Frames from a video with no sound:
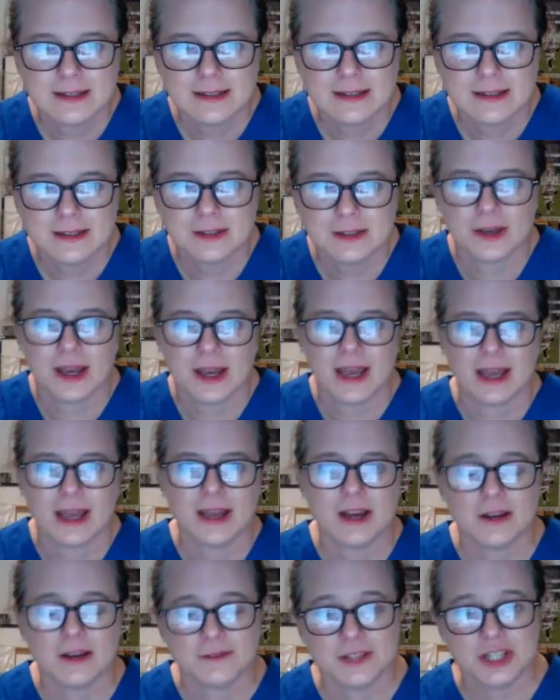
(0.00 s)

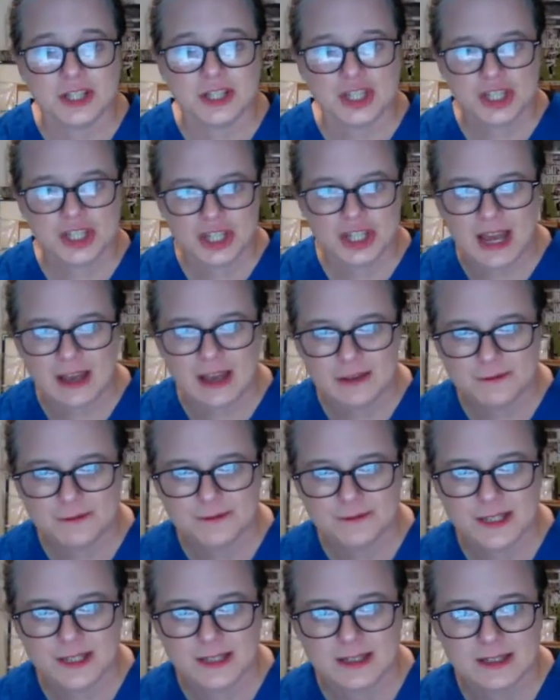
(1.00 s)
okay, of the
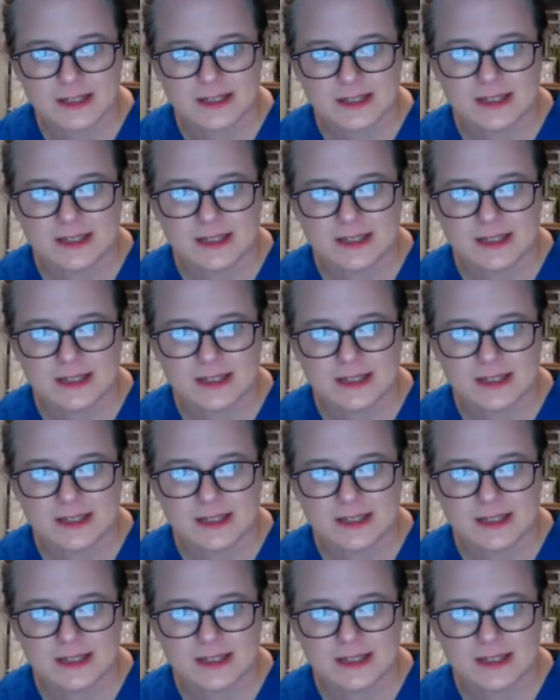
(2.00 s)
shift,